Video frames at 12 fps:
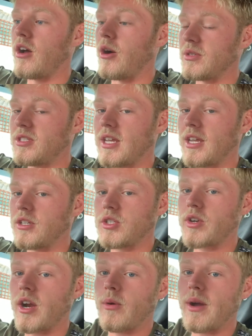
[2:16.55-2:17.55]
I was thinking
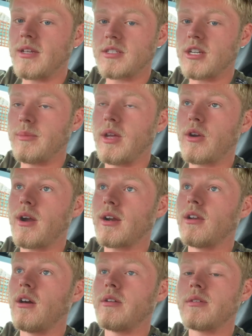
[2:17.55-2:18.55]
straight away it's going to be a
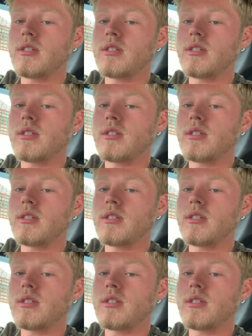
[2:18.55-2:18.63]
cracked liner.